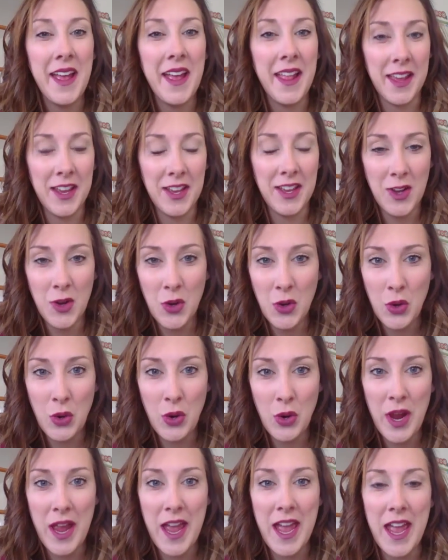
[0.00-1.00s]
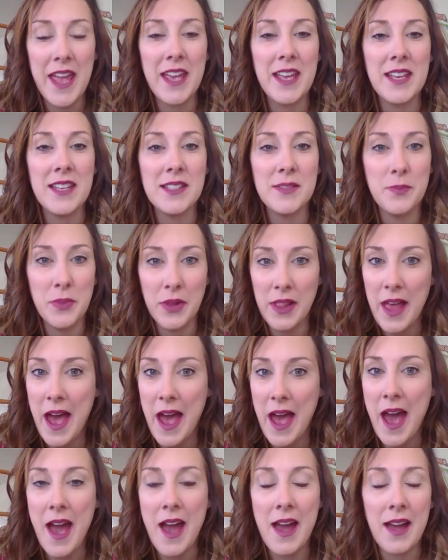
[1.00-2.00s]
like your grays,
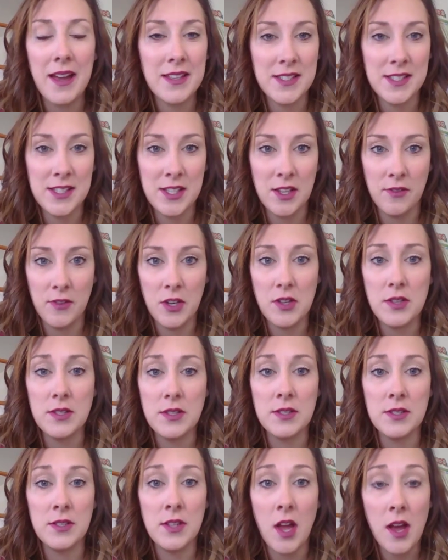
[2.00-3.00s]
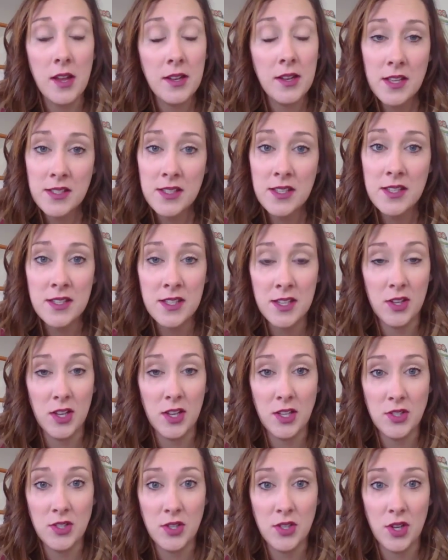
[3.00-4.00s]
blacks, silvers. Not
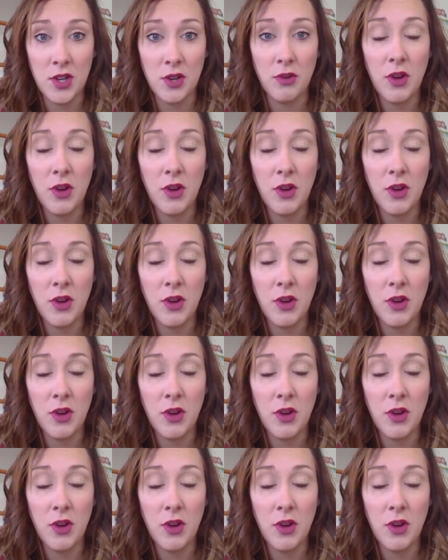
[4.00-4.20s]
necessarily true.